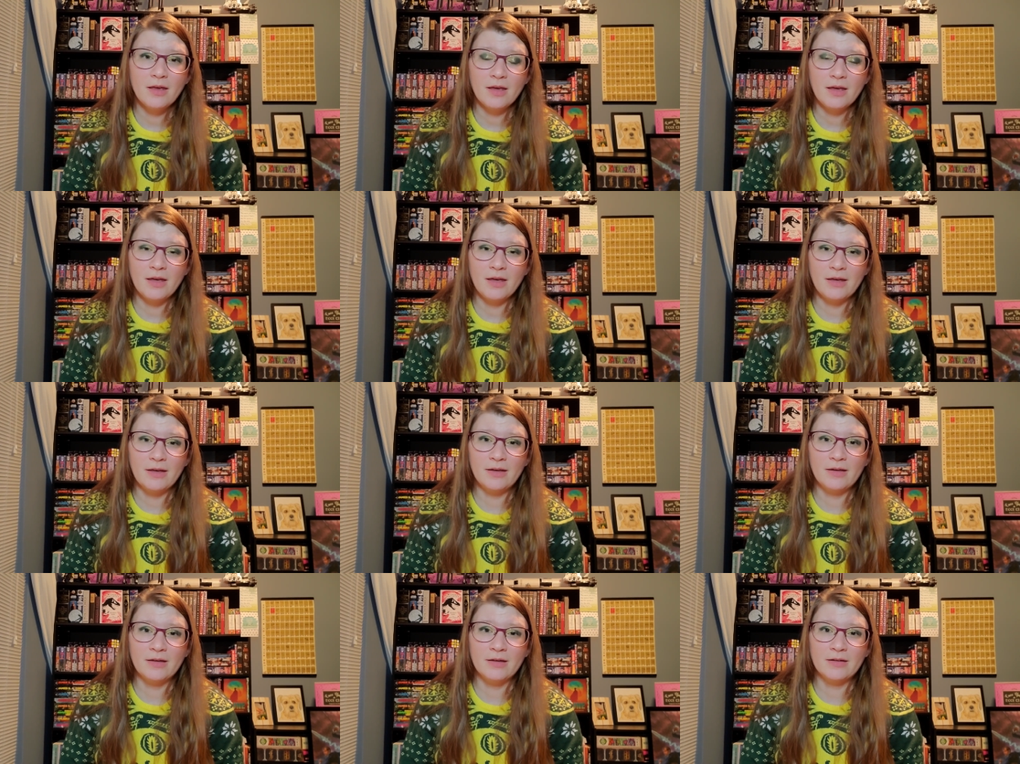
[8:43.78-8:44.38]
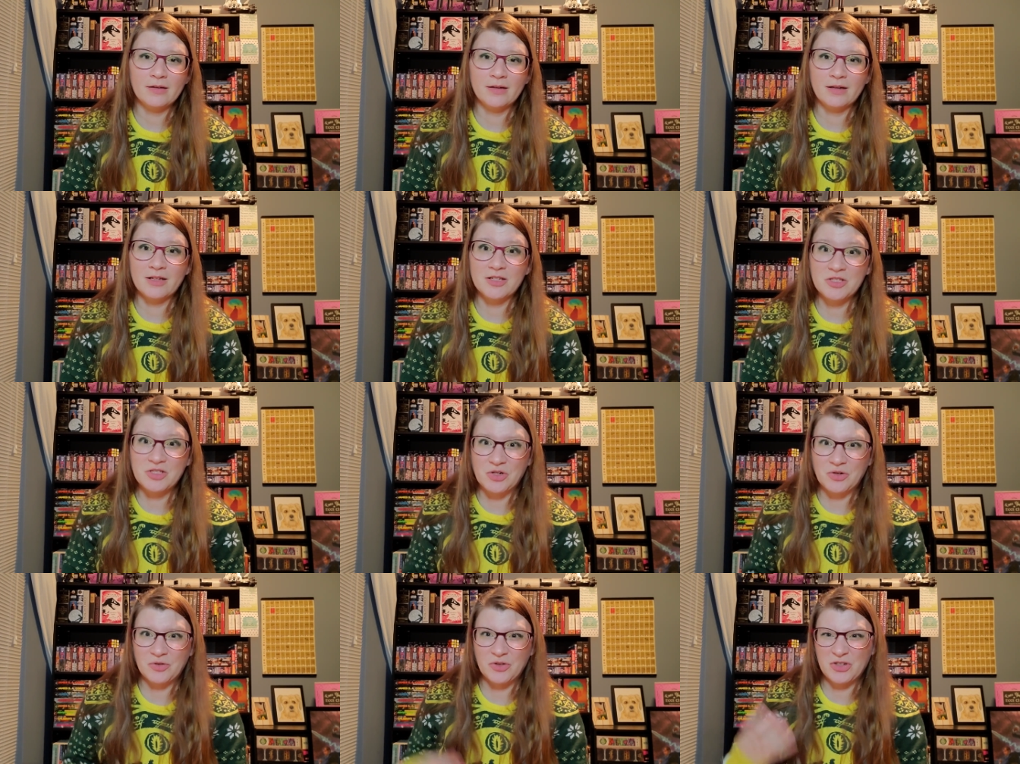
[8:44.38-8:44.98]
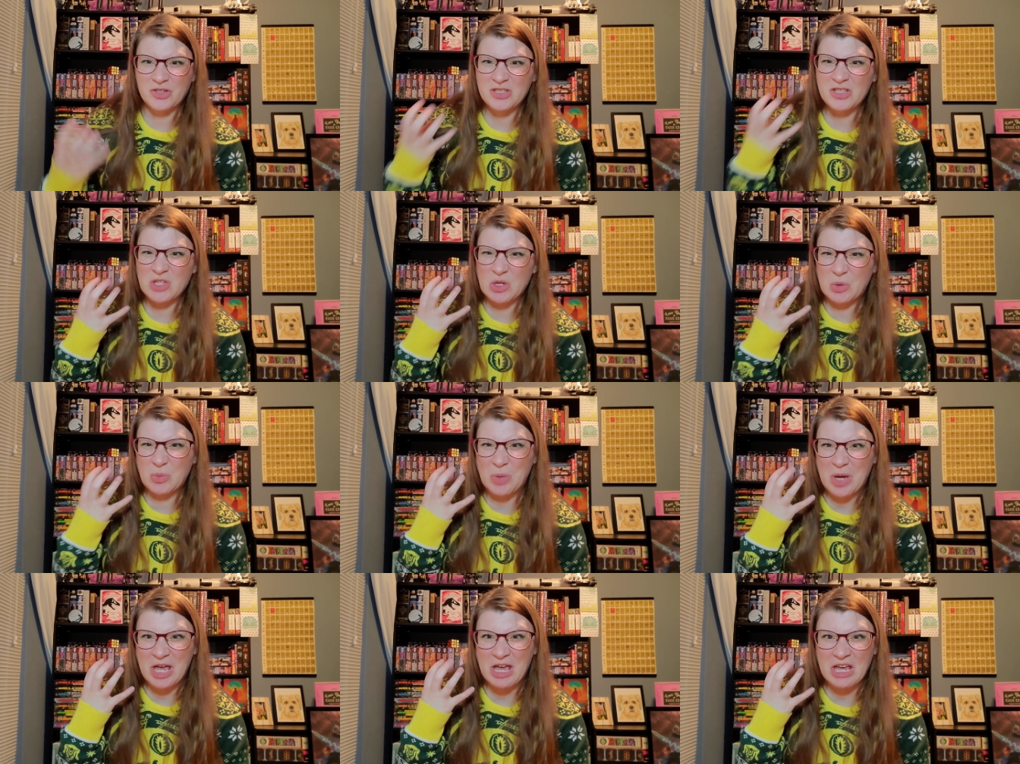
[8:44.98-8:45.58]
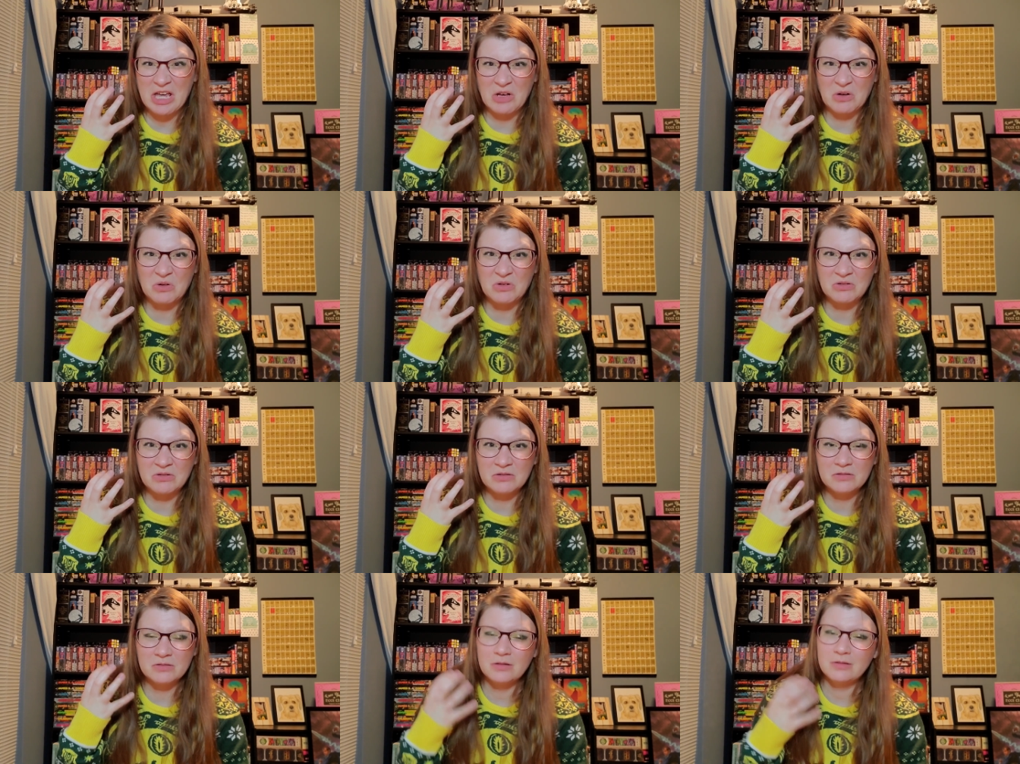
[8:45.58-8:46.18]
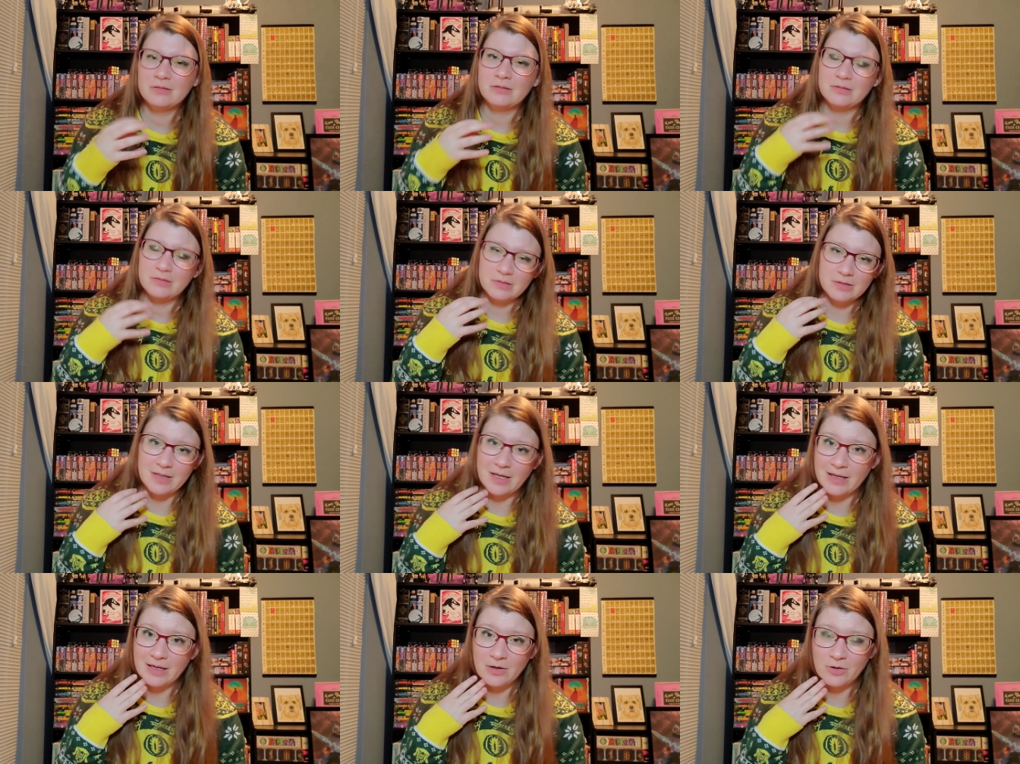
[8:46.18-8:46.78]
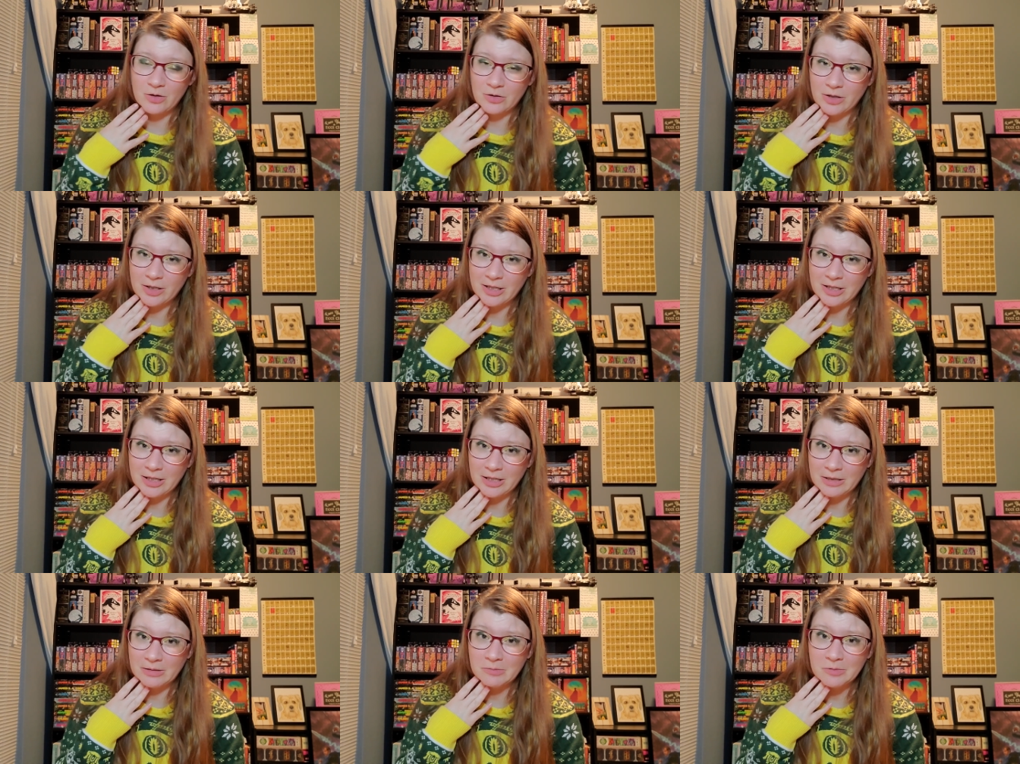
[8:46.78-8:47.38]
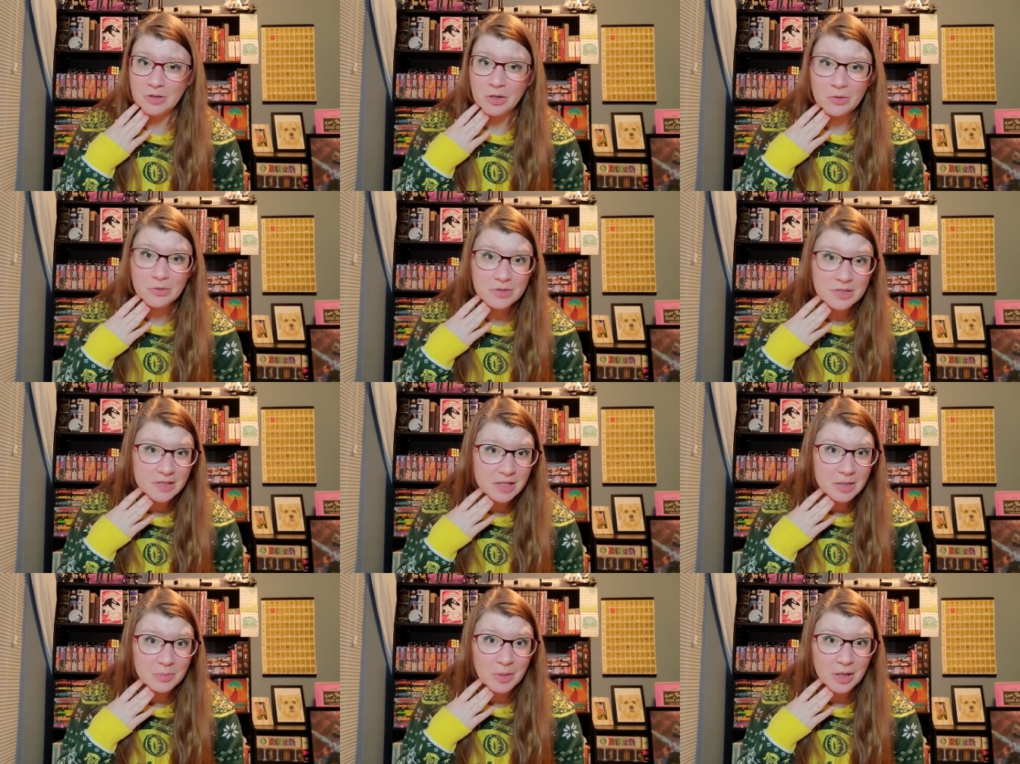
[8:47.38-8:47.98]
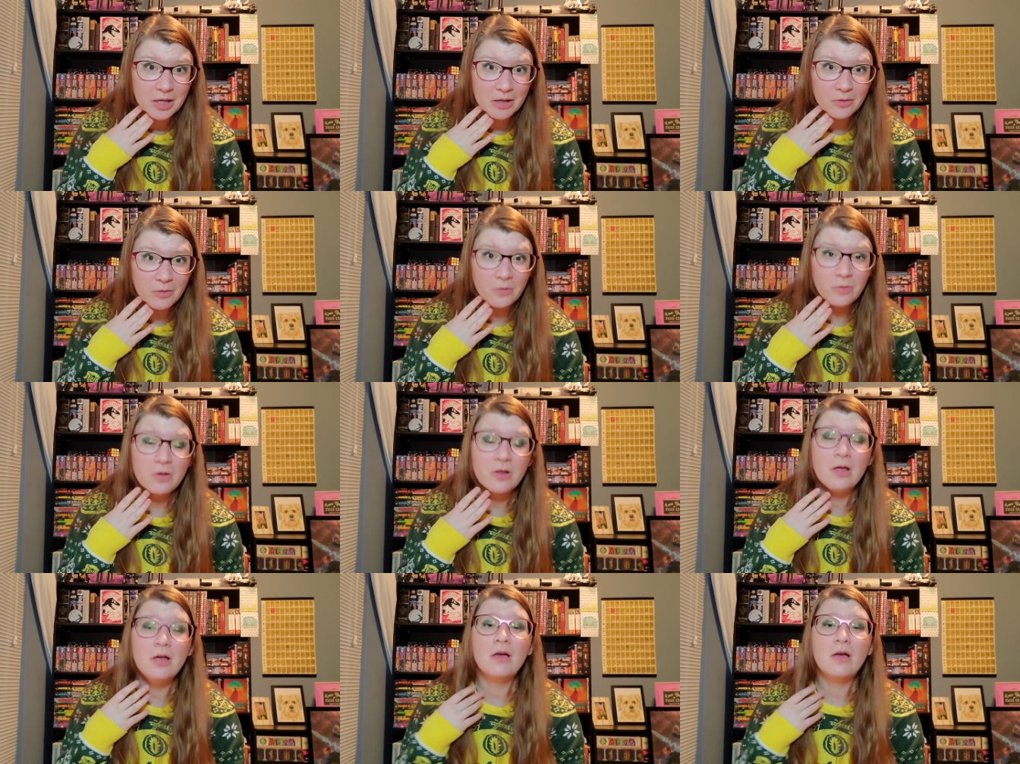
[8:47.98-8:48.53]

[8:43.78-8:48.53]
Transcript: And don't look so pale, because I already am ghostly pale.